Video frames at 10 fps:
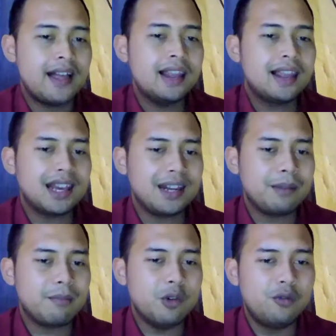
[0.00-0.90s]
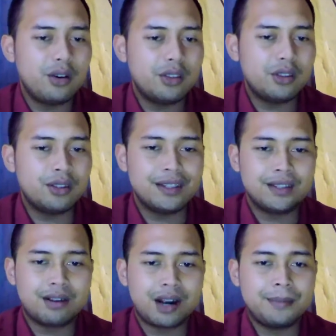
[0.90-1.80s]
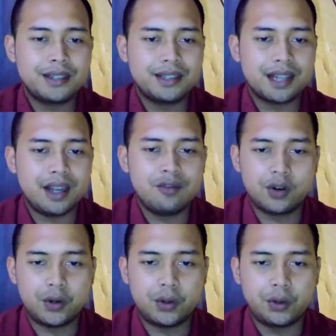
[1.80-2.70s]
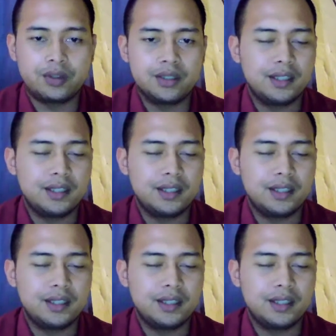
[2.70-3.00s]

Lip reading: Let me move on to describe slang for you.